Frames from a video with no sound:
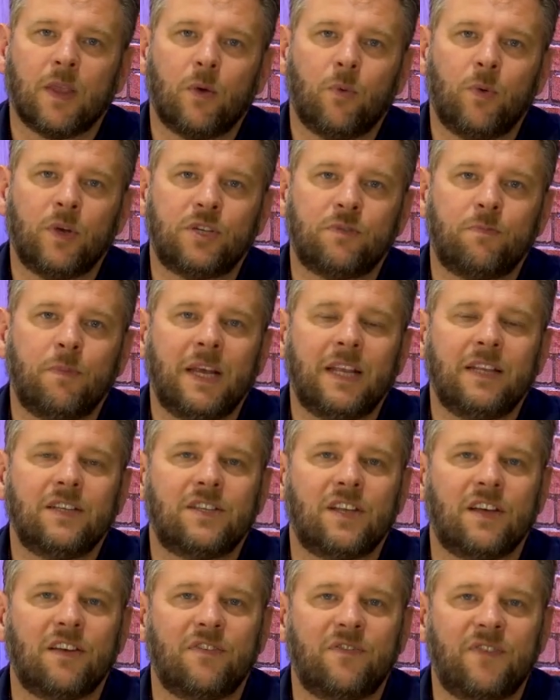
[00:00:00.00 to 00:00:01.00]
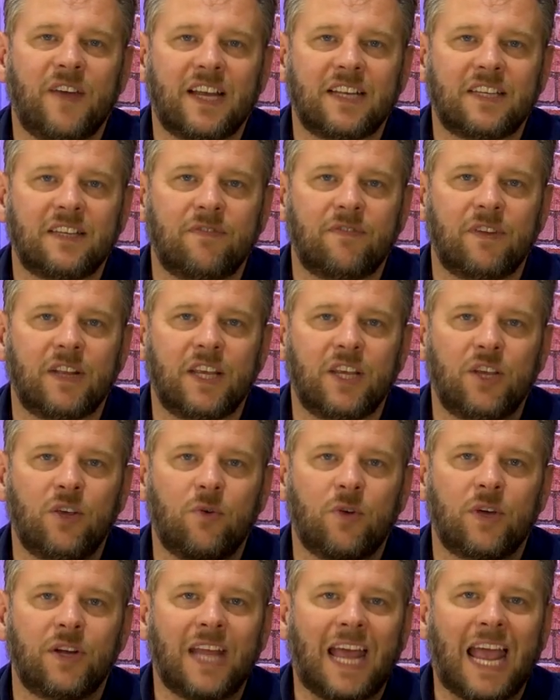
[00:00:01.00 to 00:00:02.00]
which means that effectively you
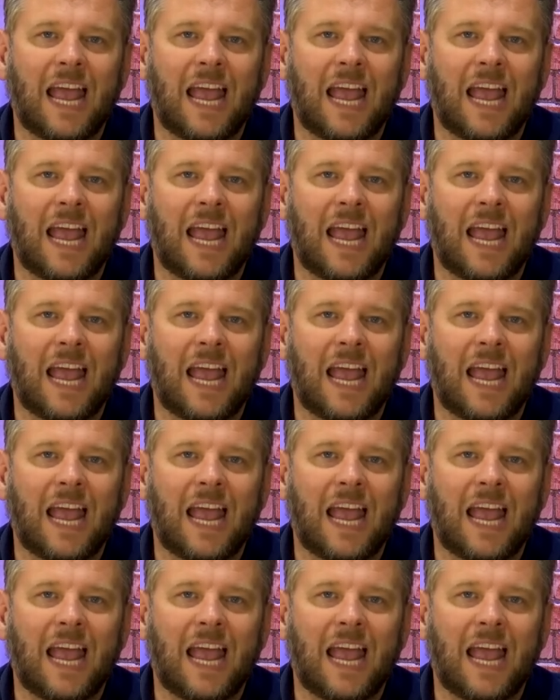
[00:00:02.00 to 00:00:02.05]
can